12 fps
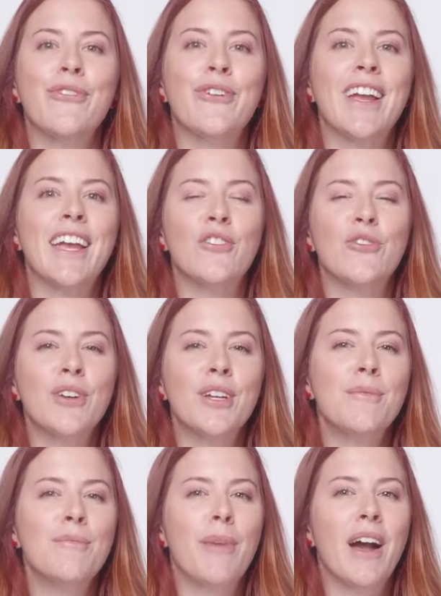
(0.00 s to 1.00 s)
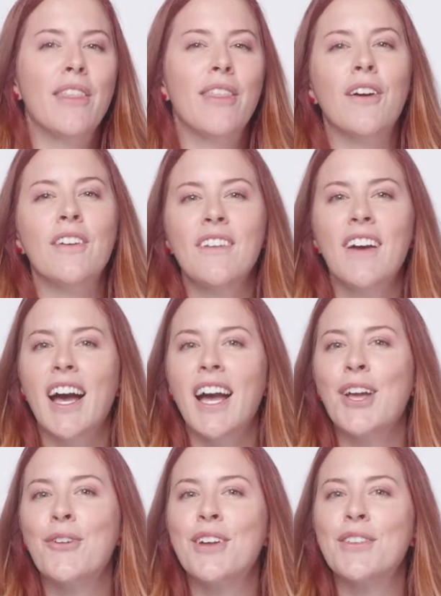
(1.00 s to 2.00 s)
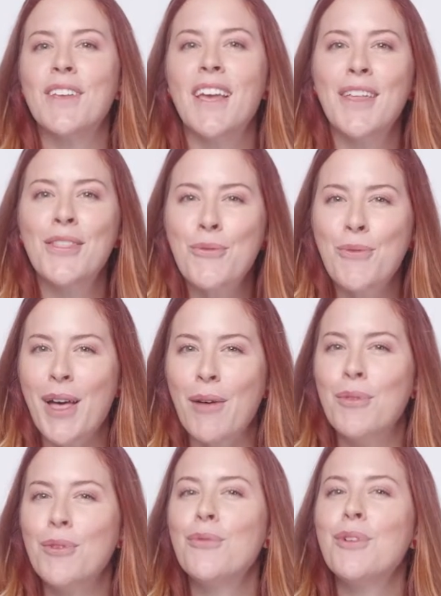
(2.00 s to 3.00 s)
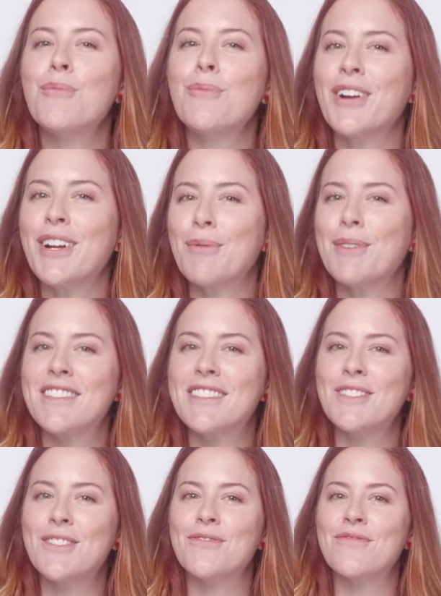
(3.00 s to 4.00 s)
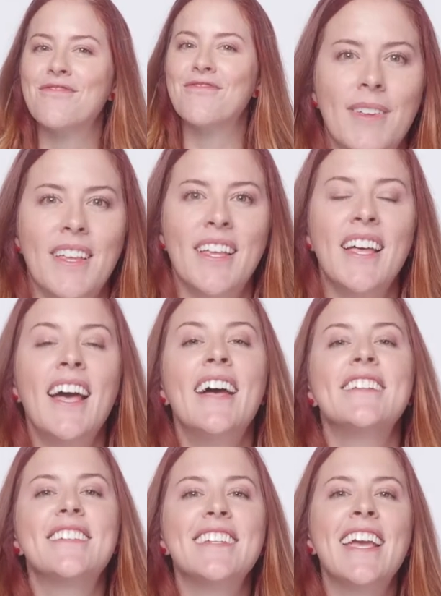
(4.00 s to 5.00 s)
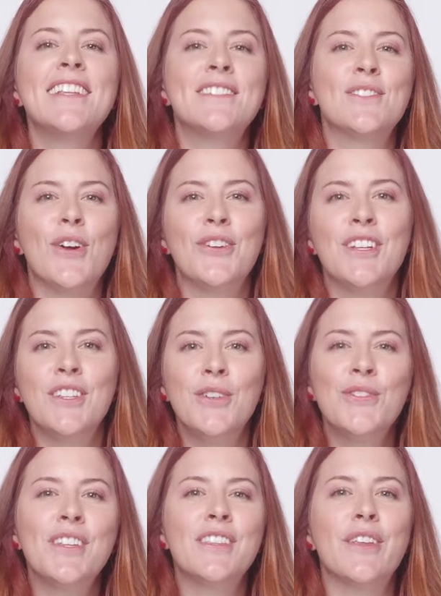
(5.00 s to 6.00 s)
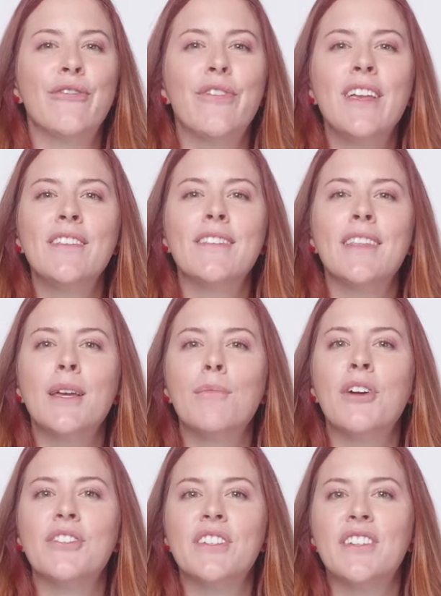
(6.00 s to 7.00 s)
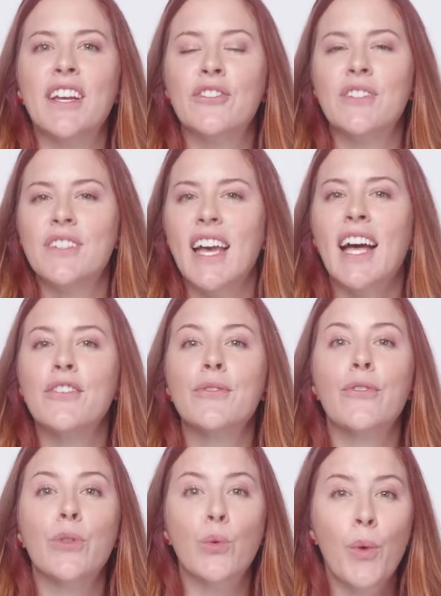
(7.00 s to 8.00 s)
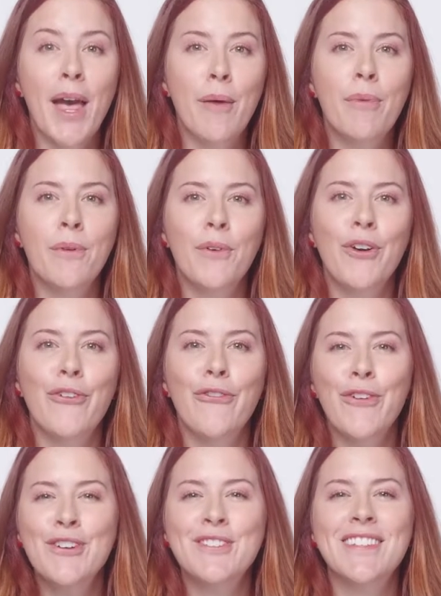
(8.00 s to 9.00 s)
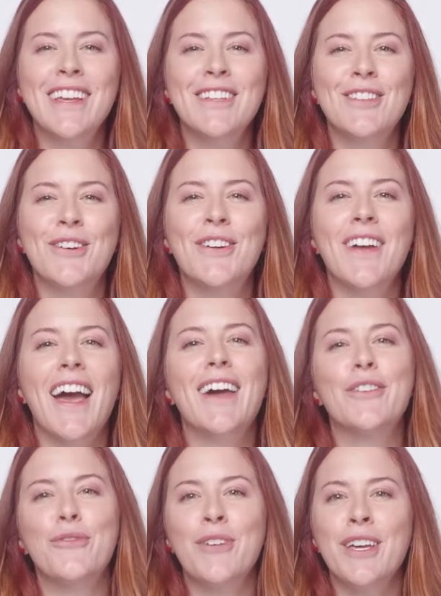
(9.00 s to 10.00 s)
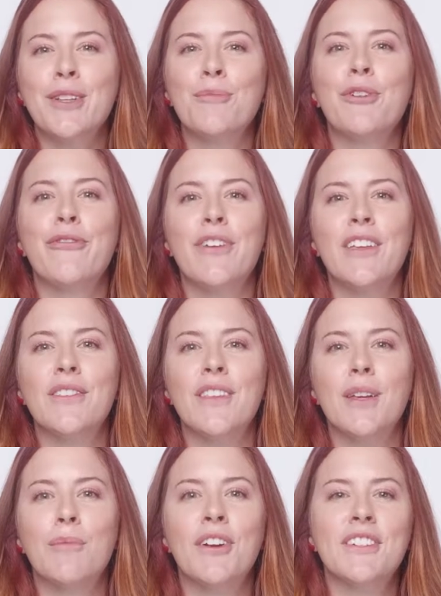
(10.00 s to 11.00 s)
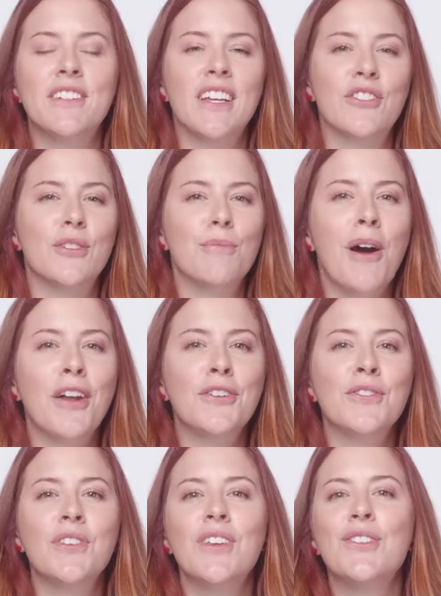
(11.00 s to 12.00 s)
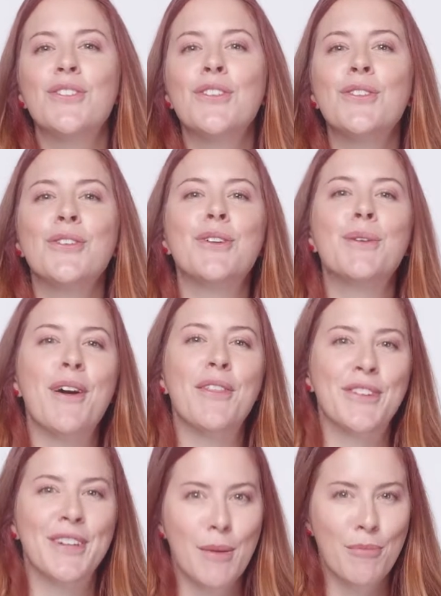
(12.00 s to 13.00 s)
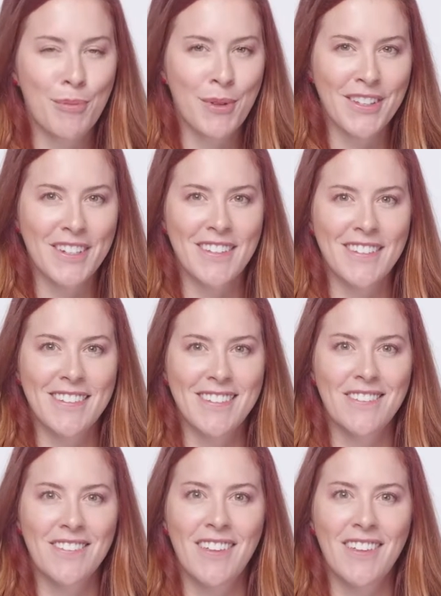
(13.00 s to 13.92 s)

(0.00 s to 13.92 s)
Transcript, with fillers: for Android, Python, iOS, and the web, with more coming soon. To get started using the Face Landmark Detection task for the web, first take a look at available face landmark detection models to learn about their capabilities.